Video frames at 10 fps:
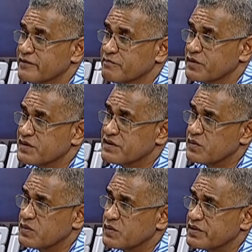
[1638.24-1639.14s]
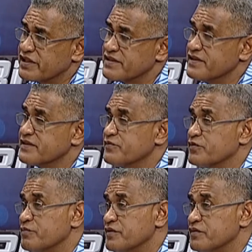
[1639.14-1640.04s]
Because it's also a transition
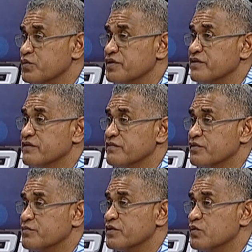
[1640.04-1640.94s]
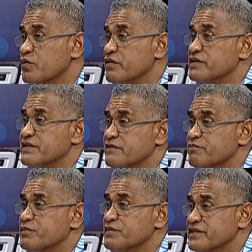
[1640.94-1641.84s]
from the 2/3 that
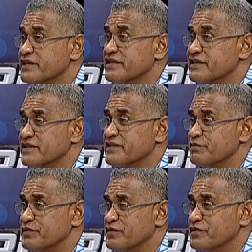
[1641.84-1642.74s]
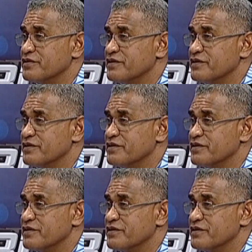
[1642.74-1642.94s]
members can access before.